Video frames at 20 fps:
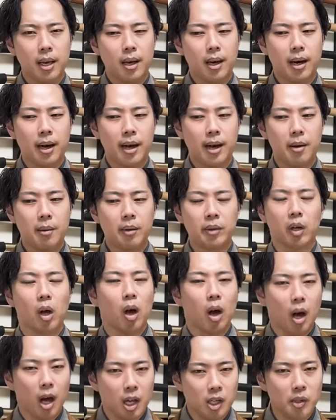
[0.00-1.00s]
on the
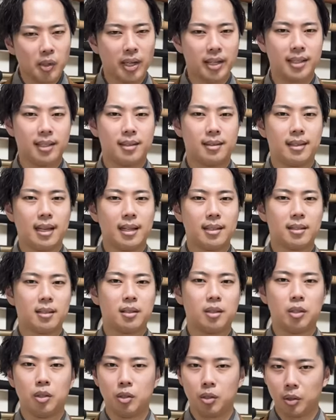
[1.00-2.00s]
contract it says
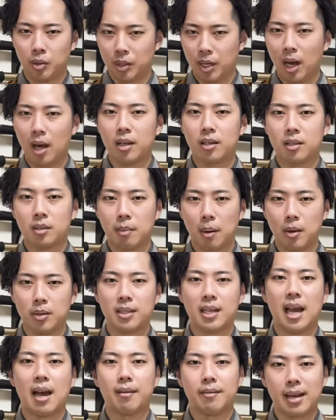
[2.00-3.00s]
you're not
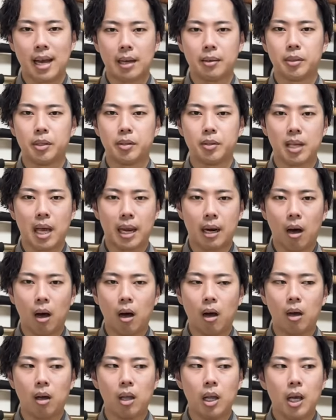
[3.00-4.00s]
supposed to have tattoos at
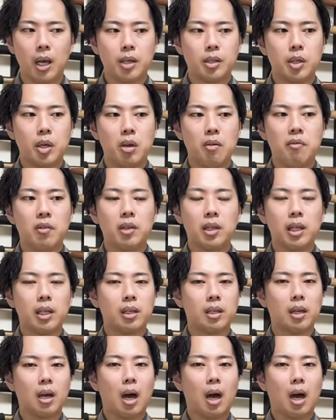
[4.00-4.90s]
all. So if you like